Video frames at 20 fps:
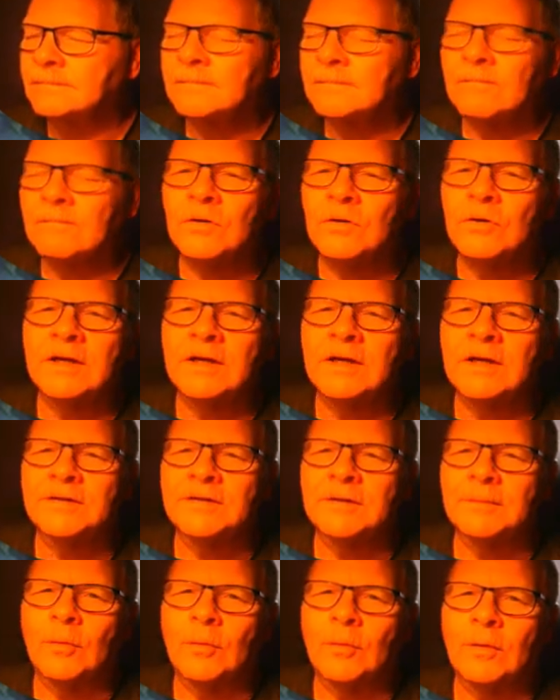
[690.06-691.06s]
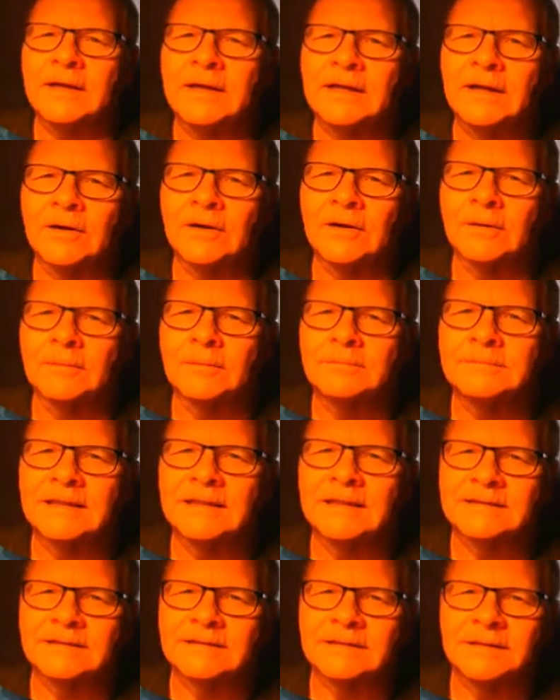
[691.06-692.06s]
You get the point here.
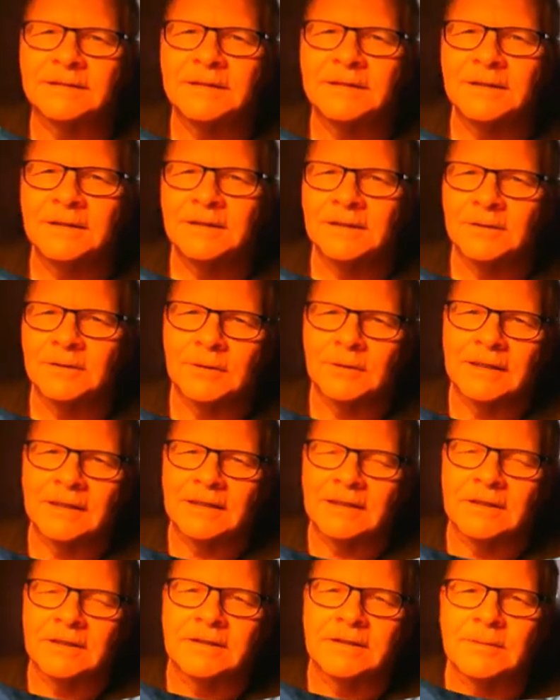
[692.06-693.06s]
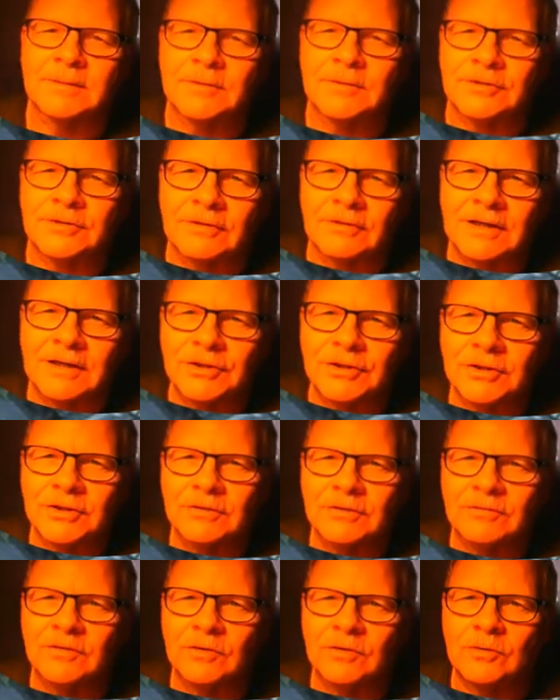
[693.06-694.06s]
That's a really good demonstration
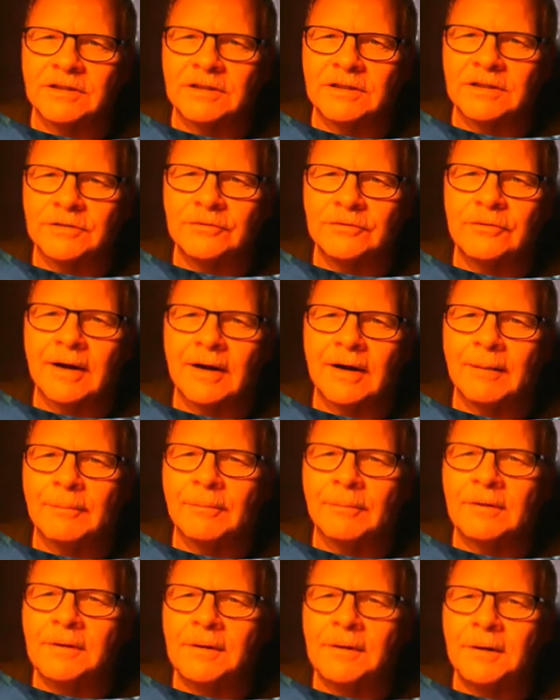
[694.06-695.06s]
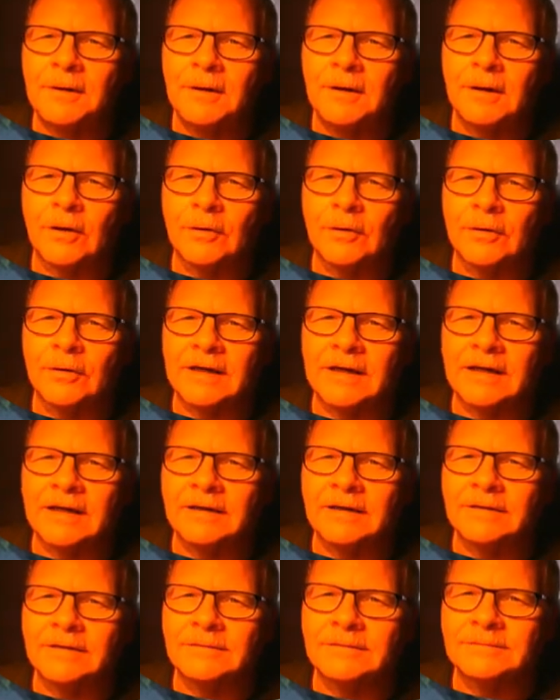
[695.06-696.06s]
of voltage drop on a
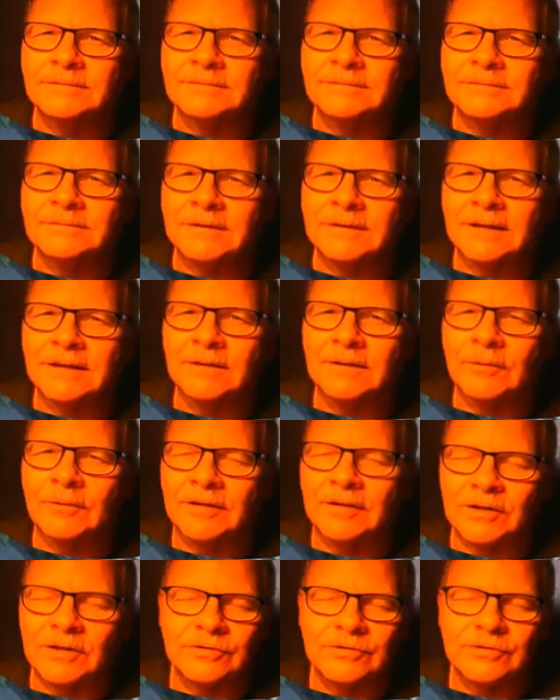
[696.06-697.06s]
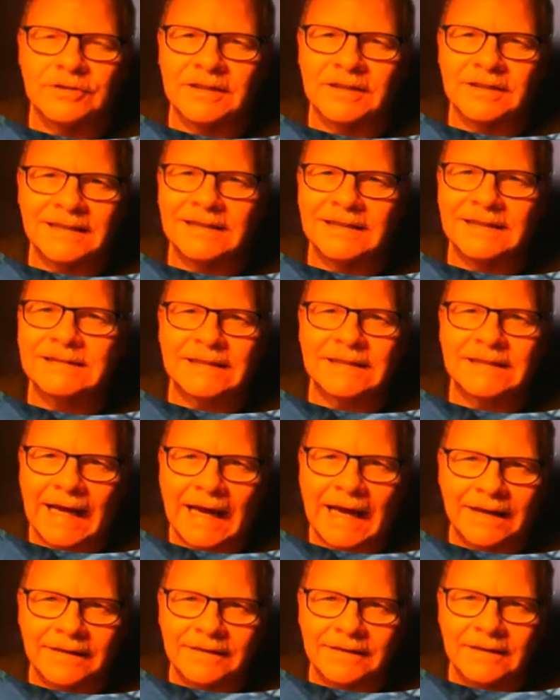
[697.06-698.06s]
with using a test
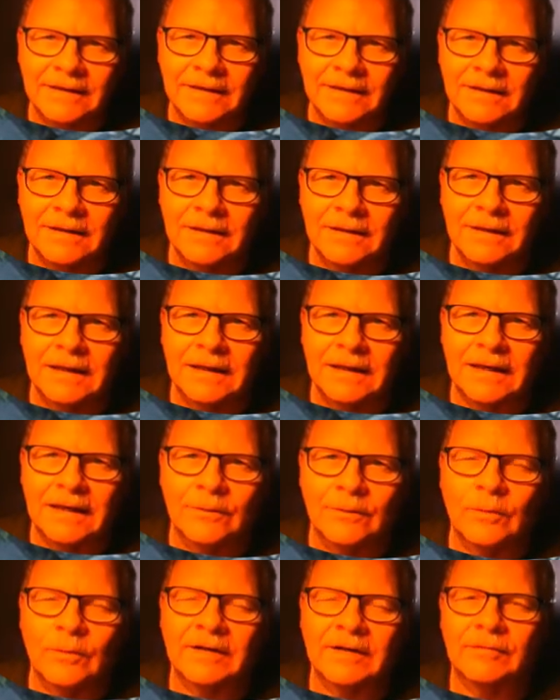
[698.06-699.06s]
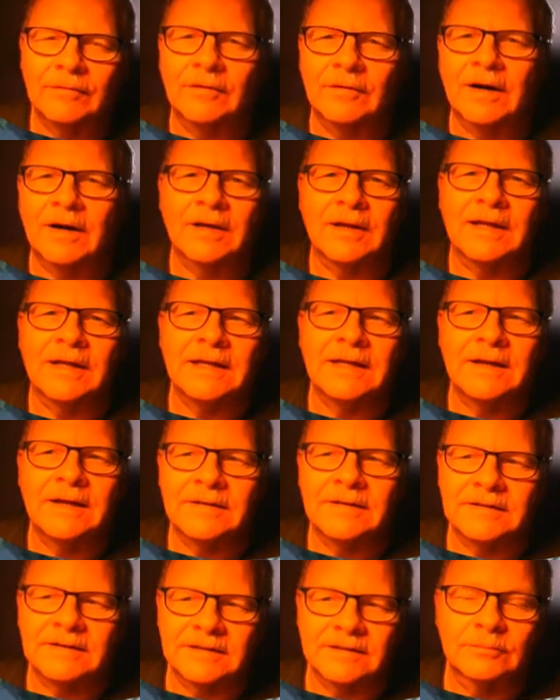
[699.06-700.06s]
light. And whenever I ran into
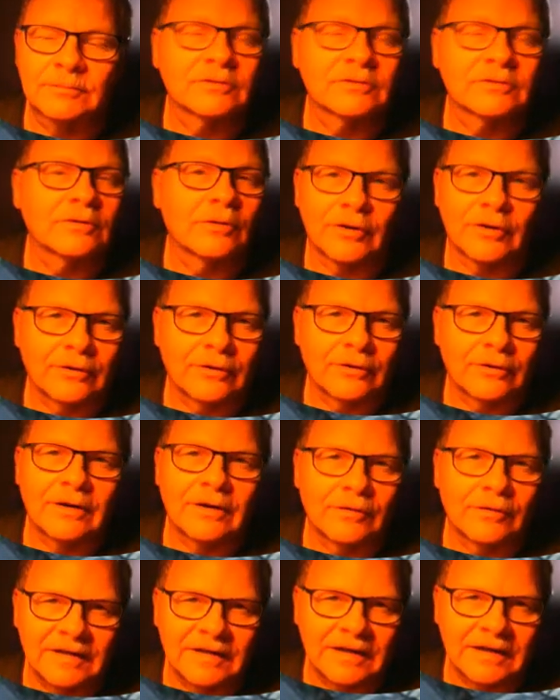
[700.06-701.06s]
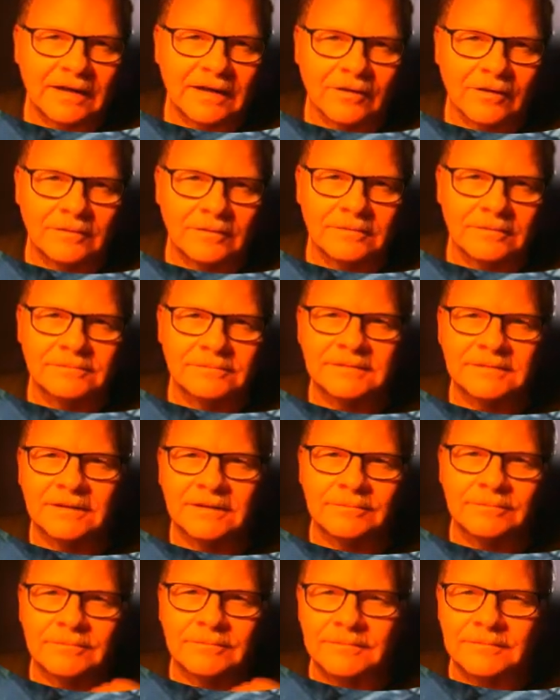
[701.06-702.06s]
this was on a trainer vehicle,
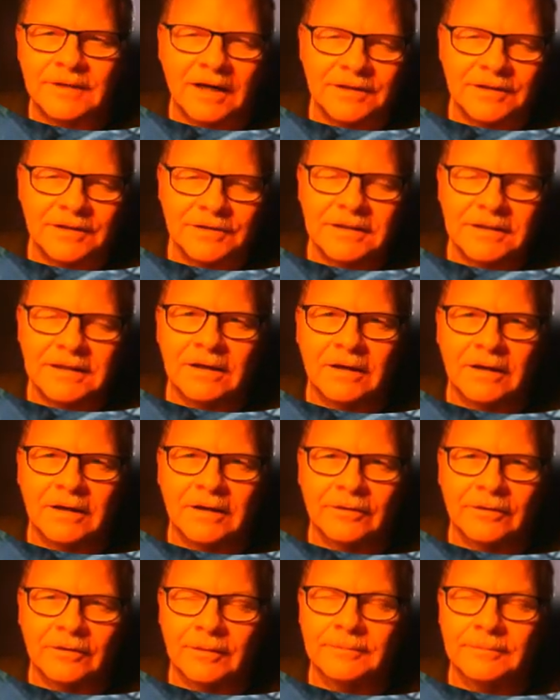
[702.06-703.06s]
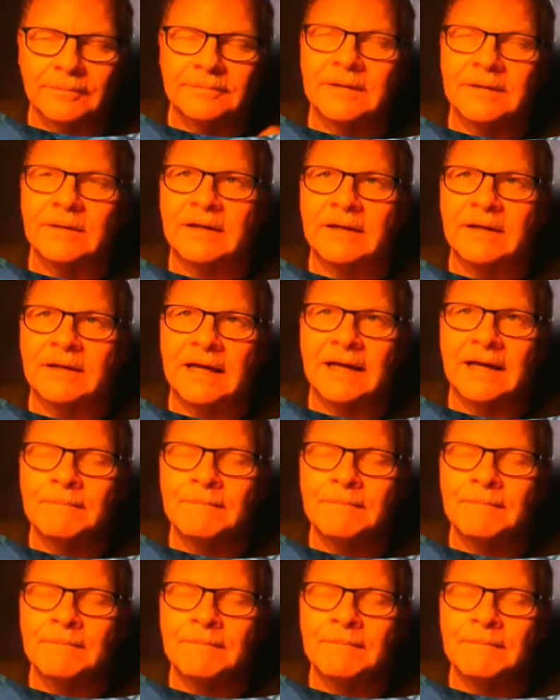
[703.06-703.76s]
the Dodge Neon that we had,